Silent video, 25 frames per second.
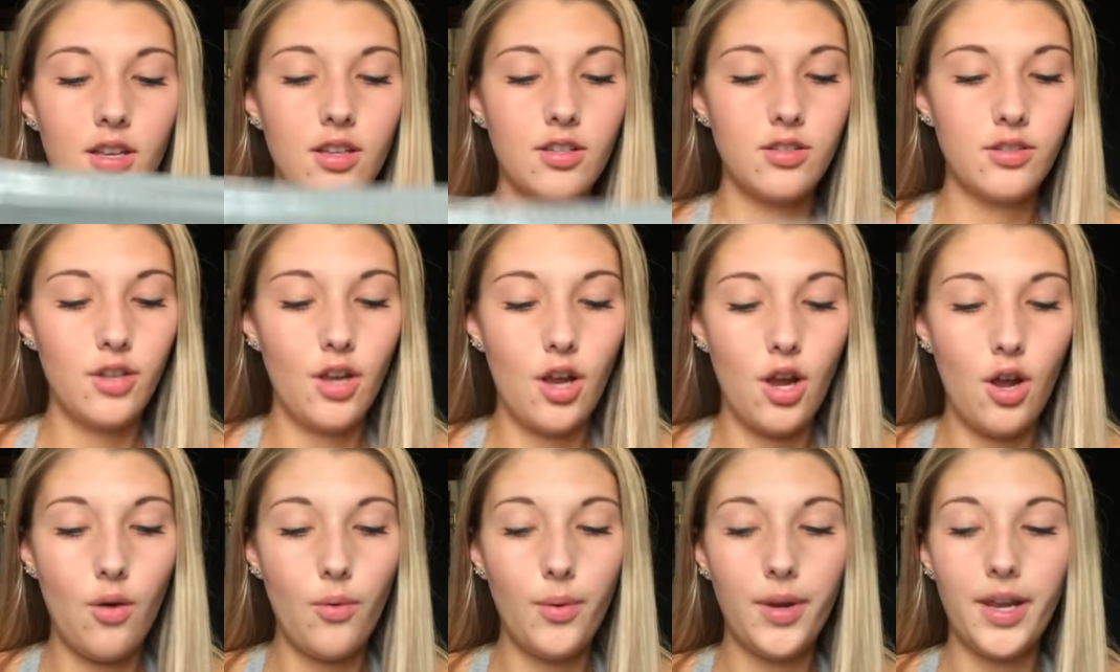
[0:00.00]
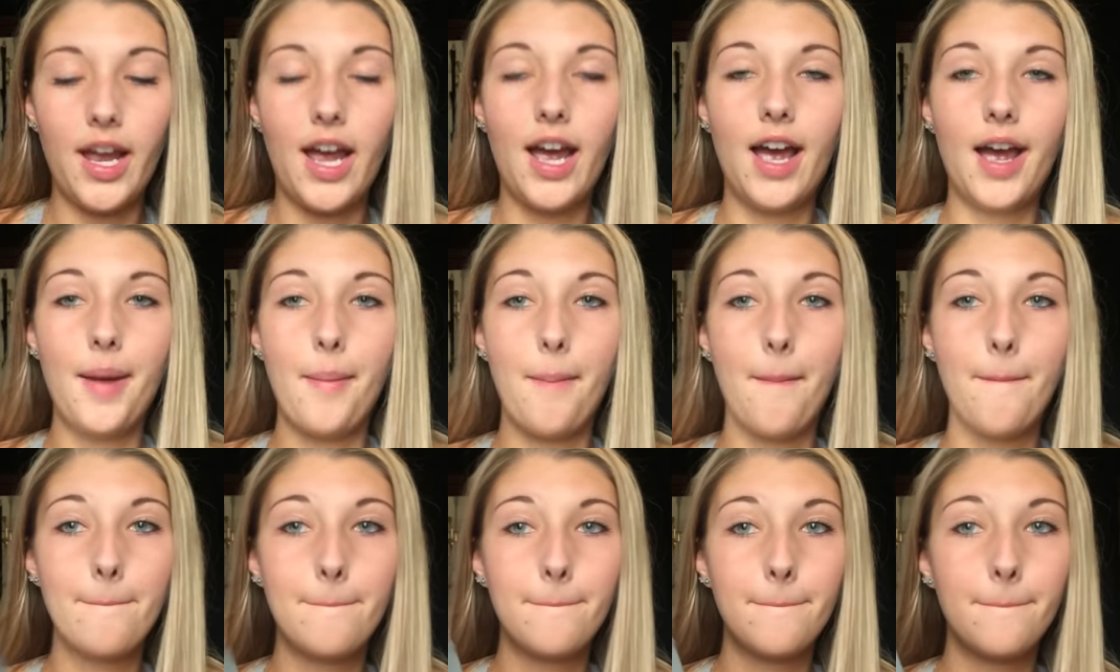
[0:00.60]
So we got
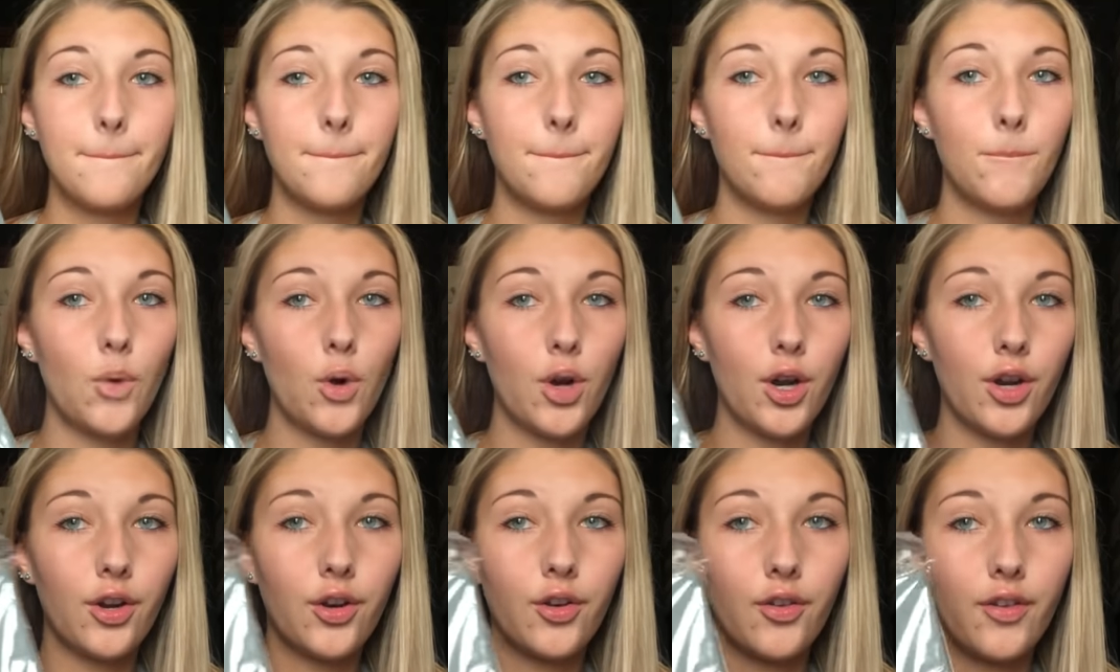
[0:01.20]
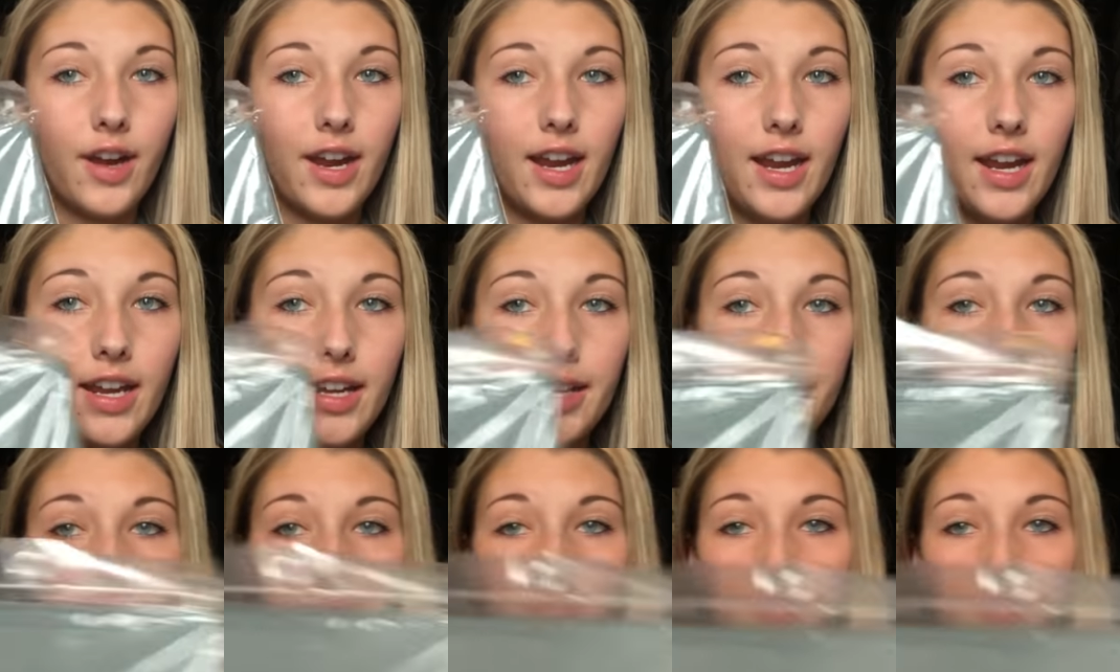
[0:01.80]
more gray